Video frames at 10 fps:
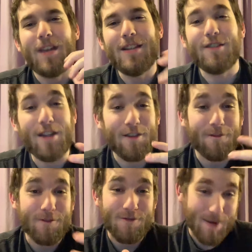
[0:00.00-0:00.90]
And so now the
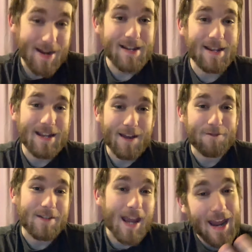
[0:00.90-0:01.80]
Ferengi
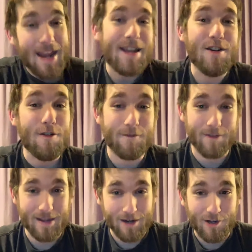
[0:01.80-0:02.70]
have taken over
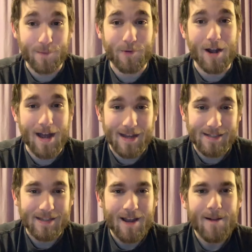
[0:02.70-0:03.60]
the
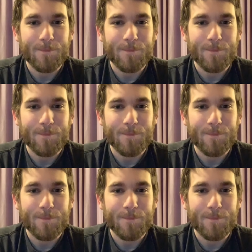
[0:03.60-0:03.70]
Enterprise